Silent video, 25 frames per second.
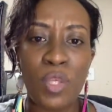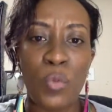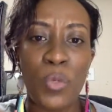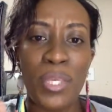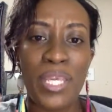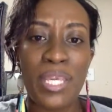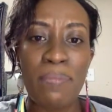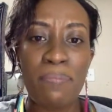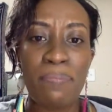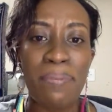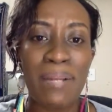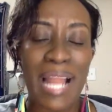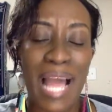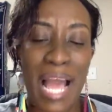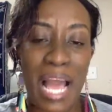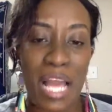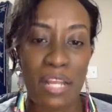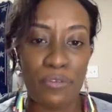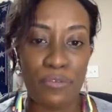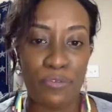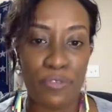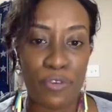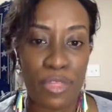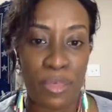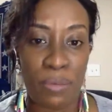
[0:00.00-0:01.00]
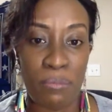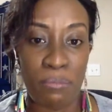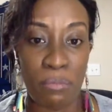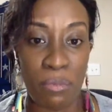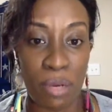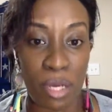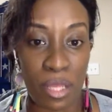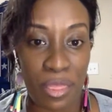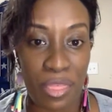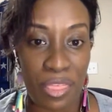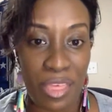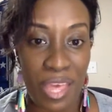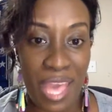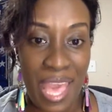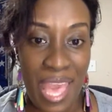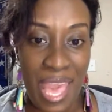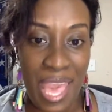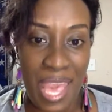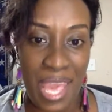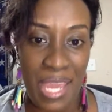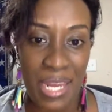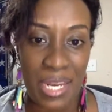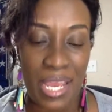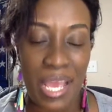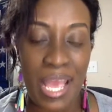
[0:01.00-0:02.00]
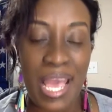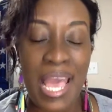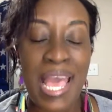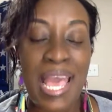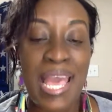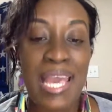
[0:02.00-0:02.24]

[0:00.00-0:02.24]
we can plan for the month ahead.